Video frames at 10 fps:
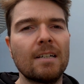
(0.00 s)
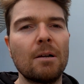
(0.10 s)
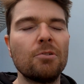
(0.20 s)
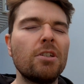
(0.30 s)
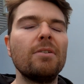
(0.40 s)

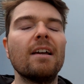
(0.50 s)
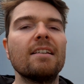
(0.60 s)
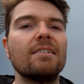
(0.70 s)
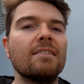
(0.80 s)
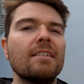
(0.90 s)
I will see you
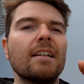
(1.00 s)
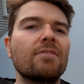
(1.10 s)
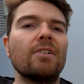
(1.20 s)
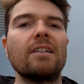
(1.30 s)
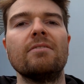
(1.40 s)
guys on the
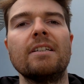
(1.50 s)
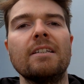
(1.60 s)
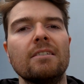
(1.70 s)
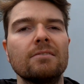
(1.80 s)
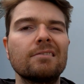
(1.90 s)
next freaking
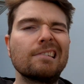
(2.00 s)
video.